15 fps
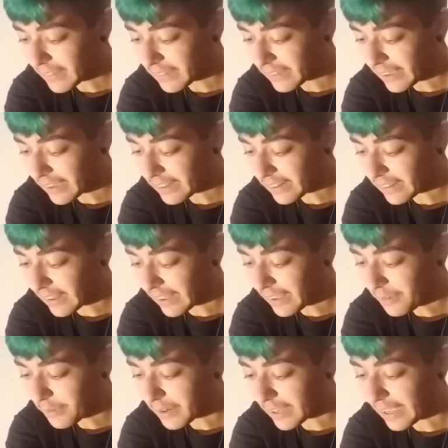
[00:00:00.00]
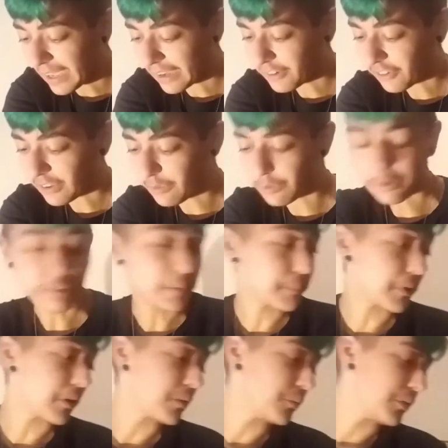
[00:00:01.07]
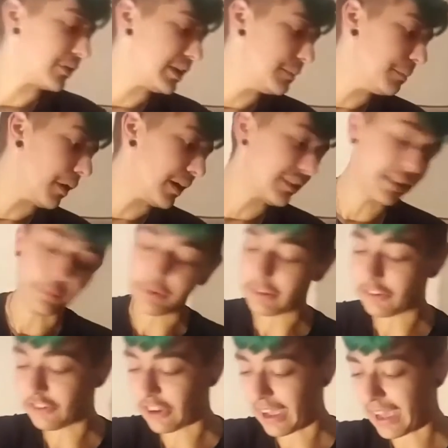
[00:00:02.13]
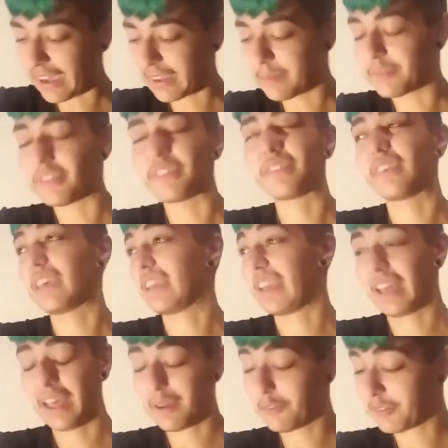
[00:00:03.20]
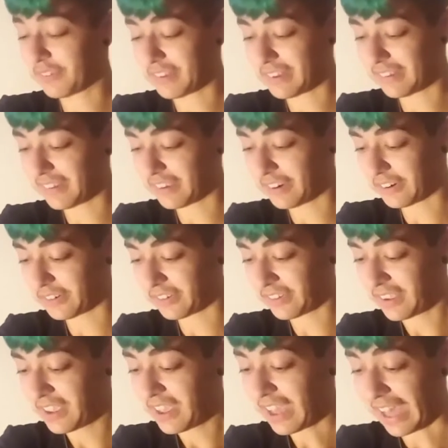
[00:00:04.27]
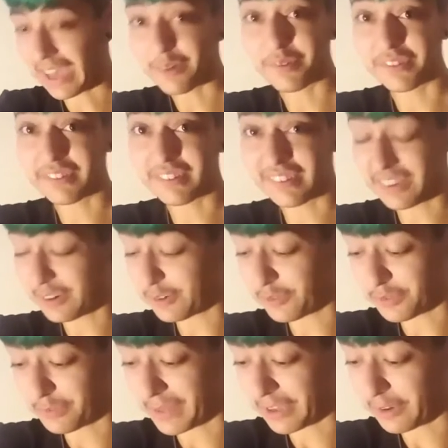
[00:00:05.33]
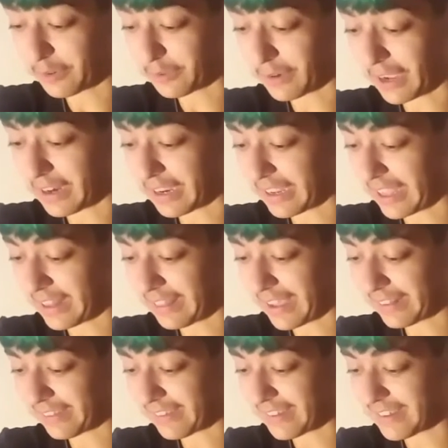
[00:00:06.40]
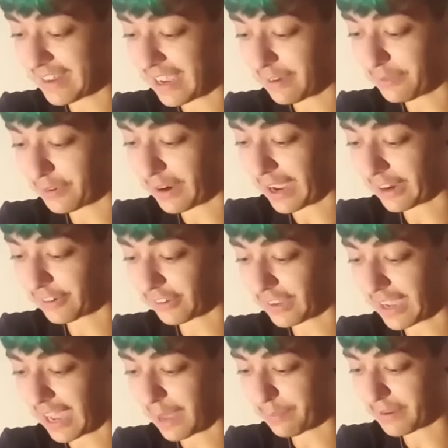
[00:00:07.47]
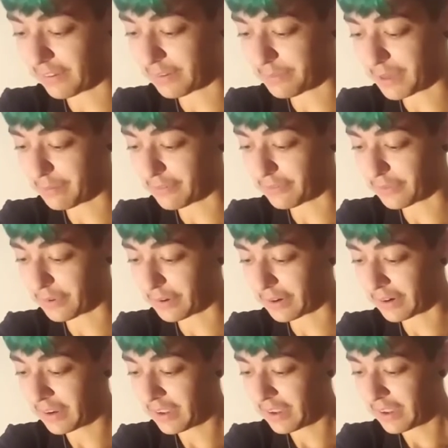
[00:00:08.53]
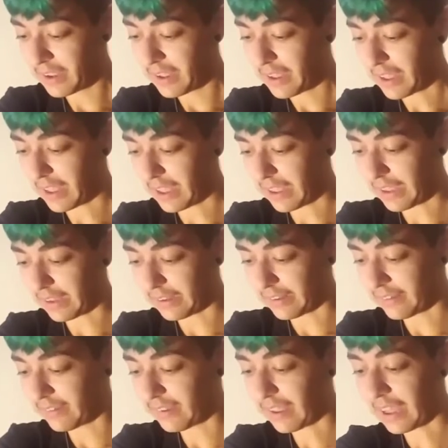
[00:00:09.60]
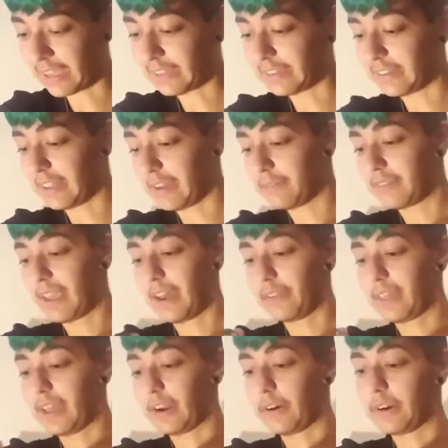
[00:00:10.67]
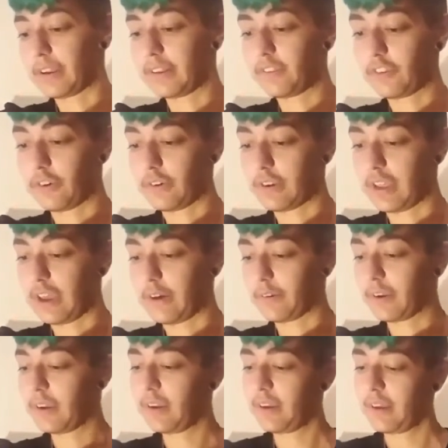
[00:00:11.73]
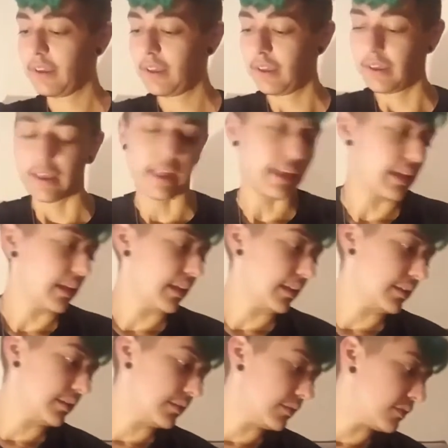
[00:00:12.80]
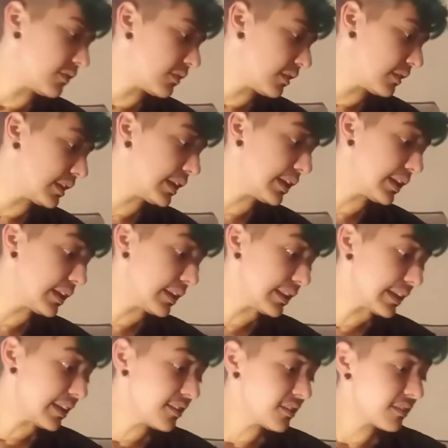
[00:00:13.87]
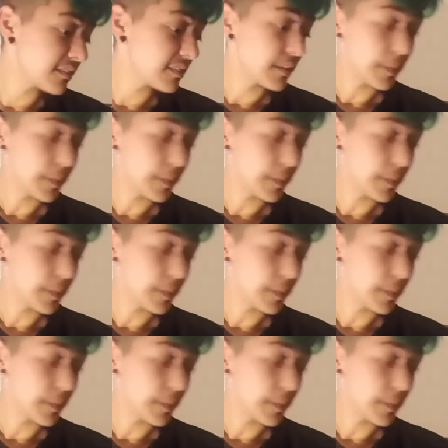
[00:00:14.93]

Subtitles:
not gonna lie, when I actually wrote the part where he bonded with Jack, I'm just like, I was in tears. I was in tears for my own writing, and that's never actually happened to me before. And I loved how that arc turned out. And the least,